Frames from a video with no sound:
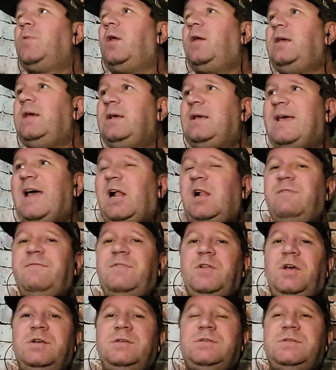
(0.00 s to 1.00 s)
He
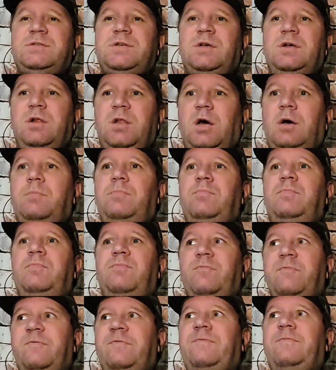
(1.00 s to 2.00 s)
galvanizes the club
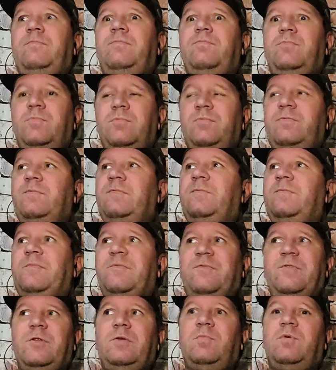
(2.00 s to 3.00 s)

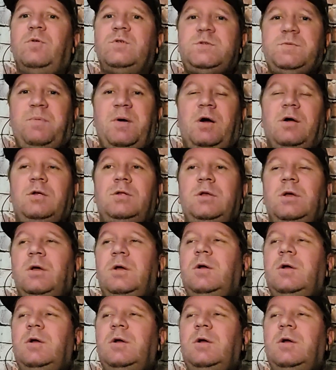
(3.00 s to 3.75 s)
for the most part.